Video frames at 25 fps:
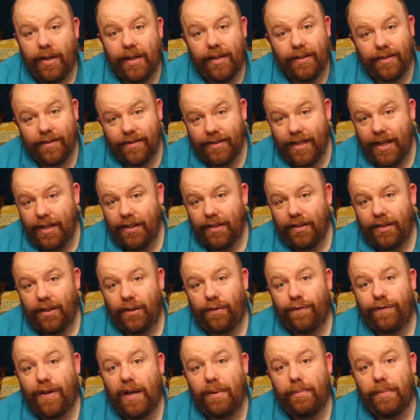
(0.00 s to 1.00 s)

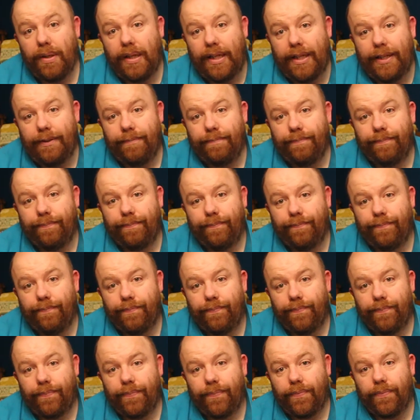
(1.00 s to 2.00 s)
extended family,
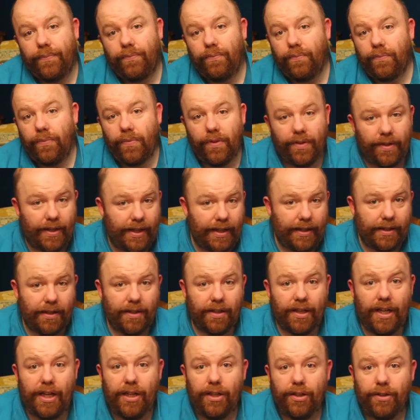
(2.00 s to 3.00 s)
their
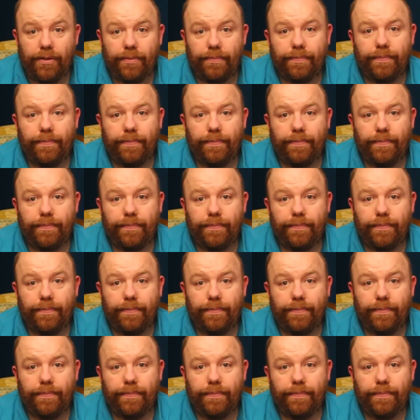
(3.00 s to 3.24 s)
kin,